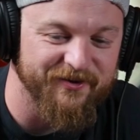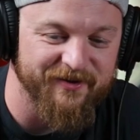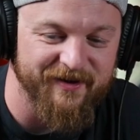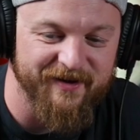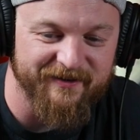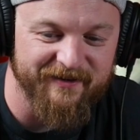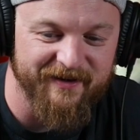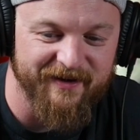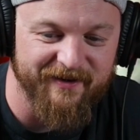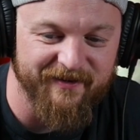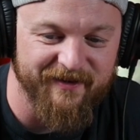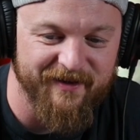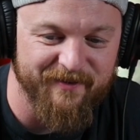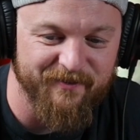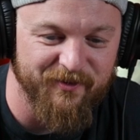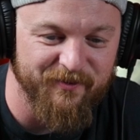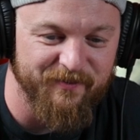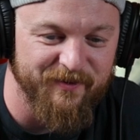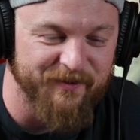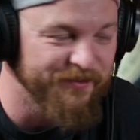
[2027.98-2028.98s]
knocked out a
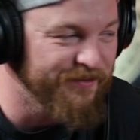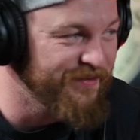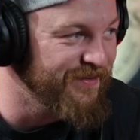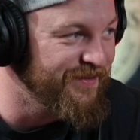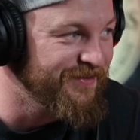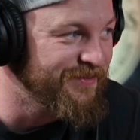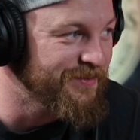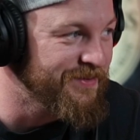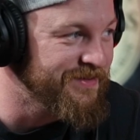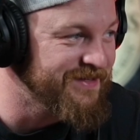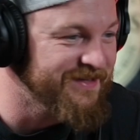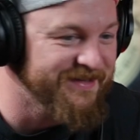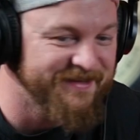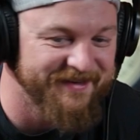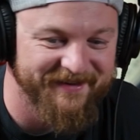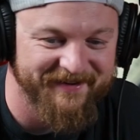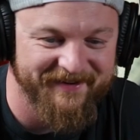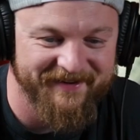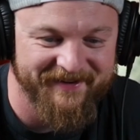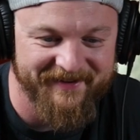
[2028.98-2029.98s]
lot more people than Twisted
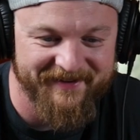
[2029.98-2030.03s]
Tea.